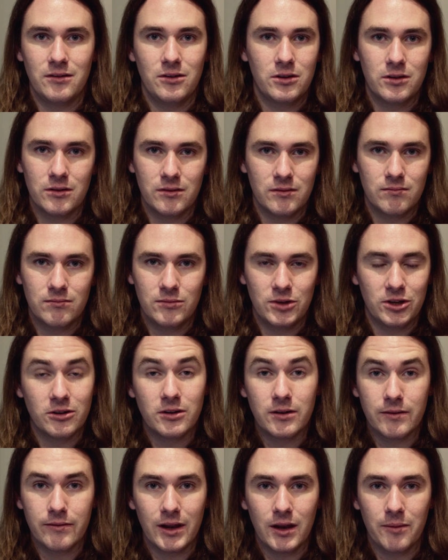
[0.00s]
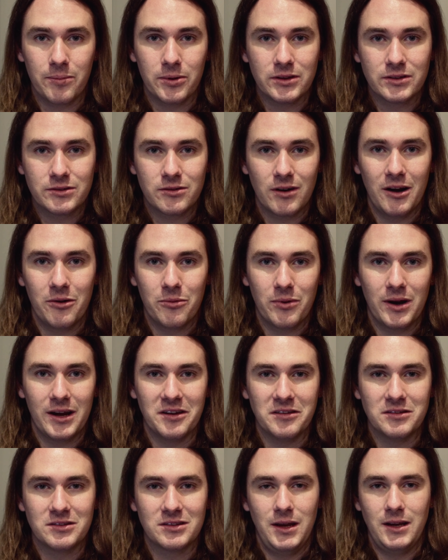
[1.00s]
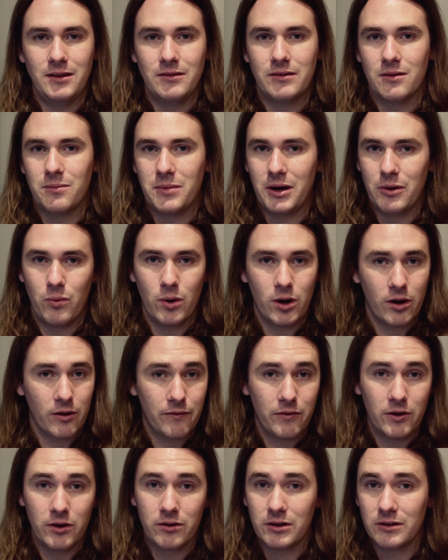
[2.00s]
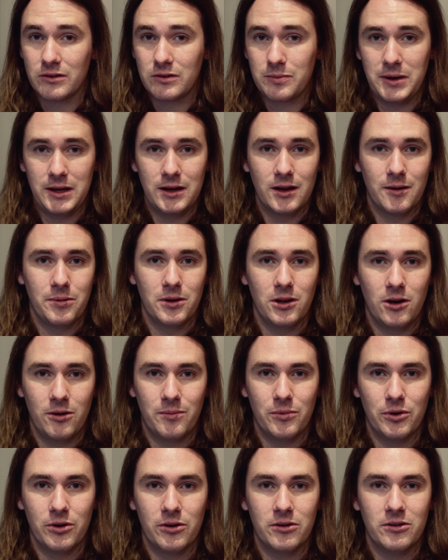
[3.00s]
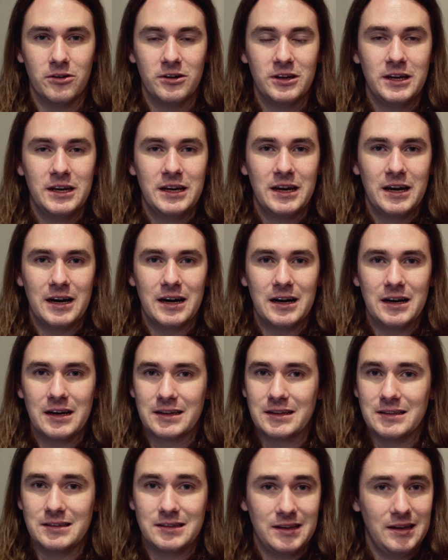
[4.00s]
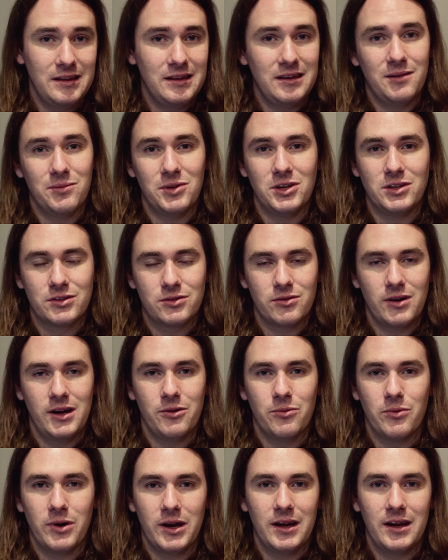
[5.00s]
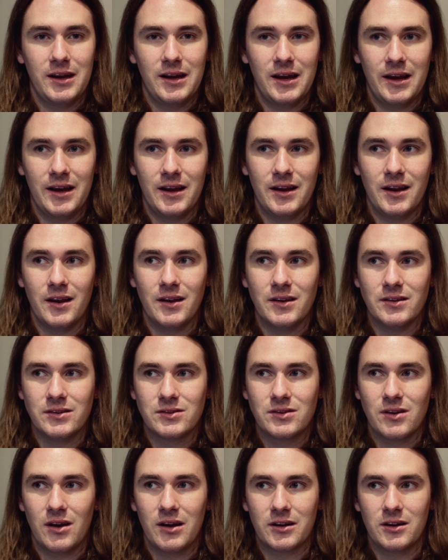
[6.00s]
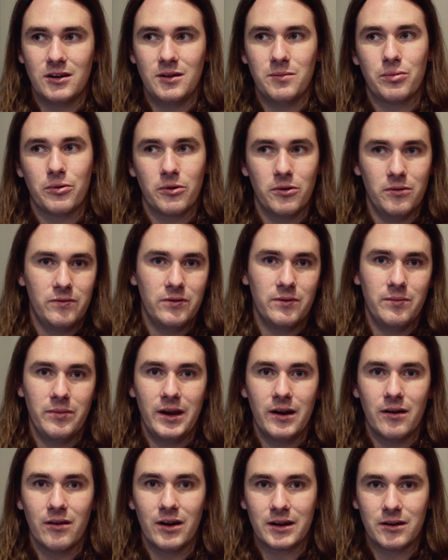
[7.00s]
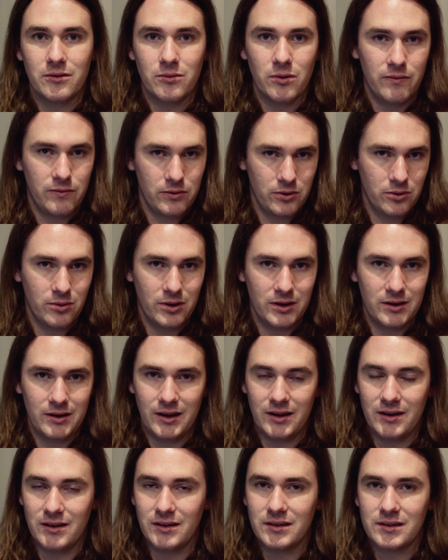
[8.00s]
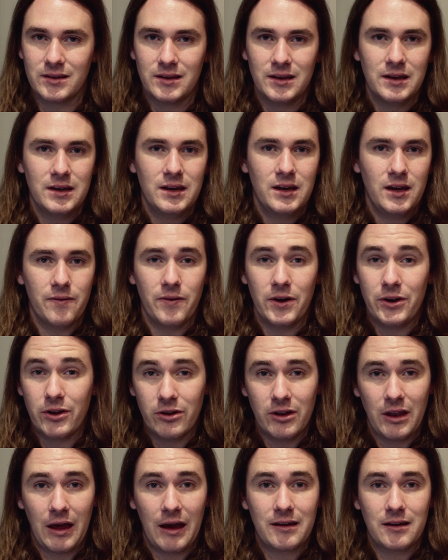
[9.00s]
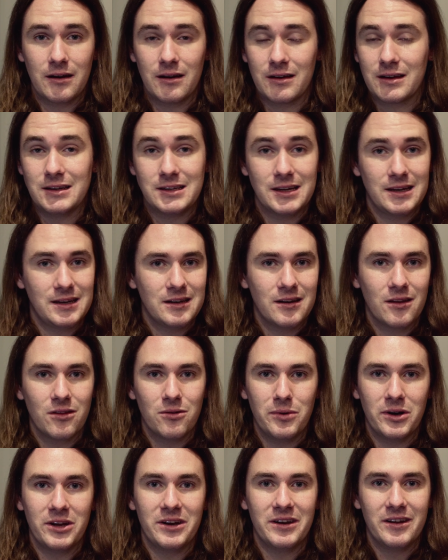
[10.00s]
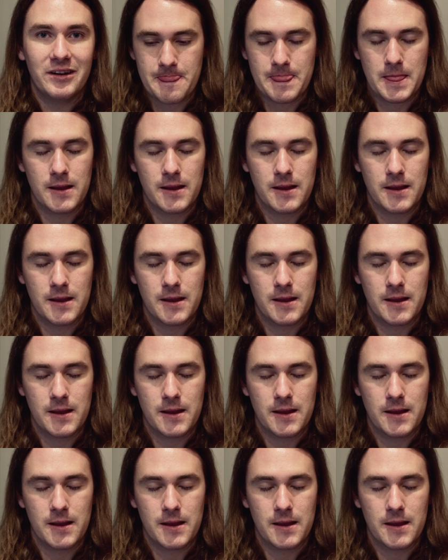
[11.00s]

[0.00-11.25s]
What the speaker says: You can develop it straight away. It means that my workflow can speed up a lot more. I can see the image straight away and I can improve from there. I can review it, and if I don't like it, I can take another one.